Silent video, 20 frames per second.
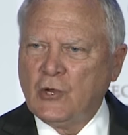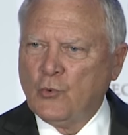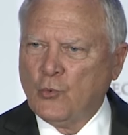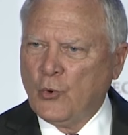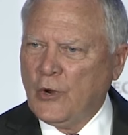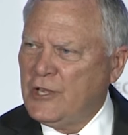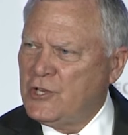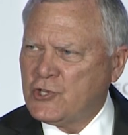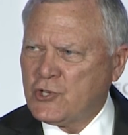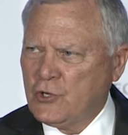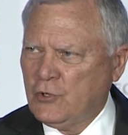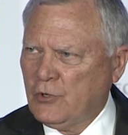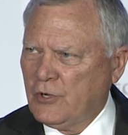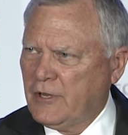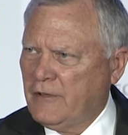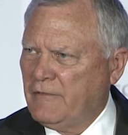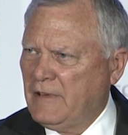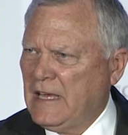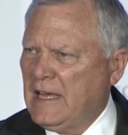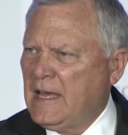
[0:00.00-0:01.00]
racial
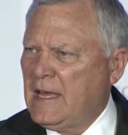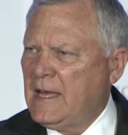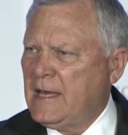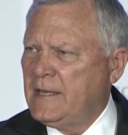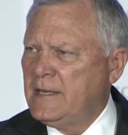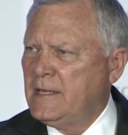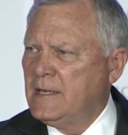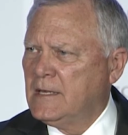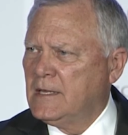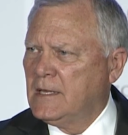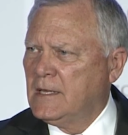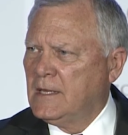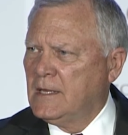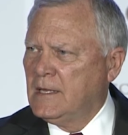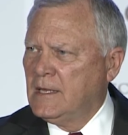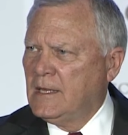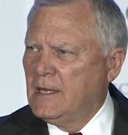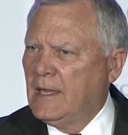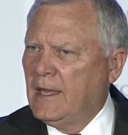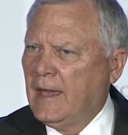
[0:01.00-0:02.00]
divide.
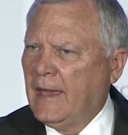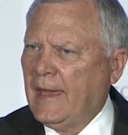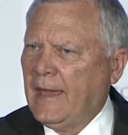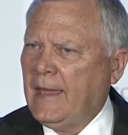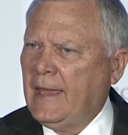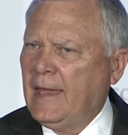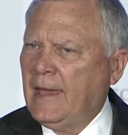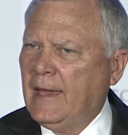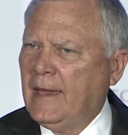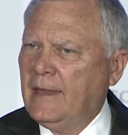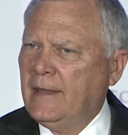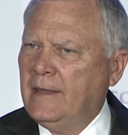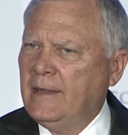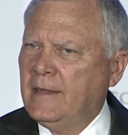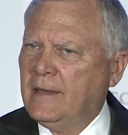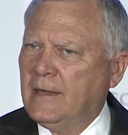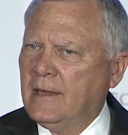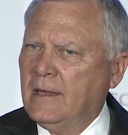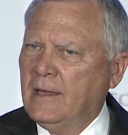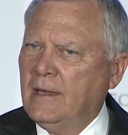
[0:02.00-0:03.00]
Governor Deal
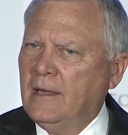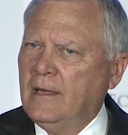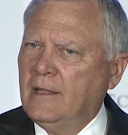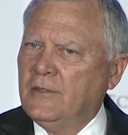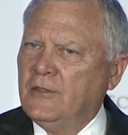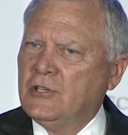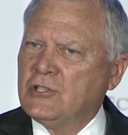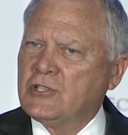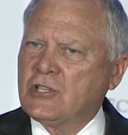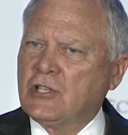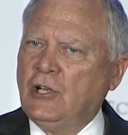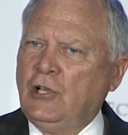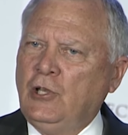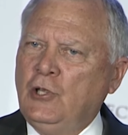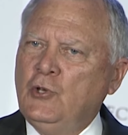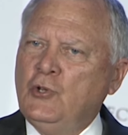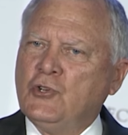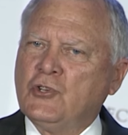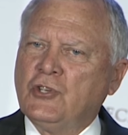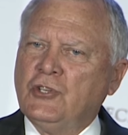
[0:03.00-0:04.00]
believes if the amendment
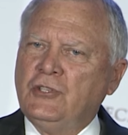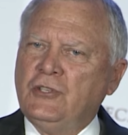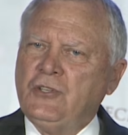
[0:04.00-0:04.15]
passes,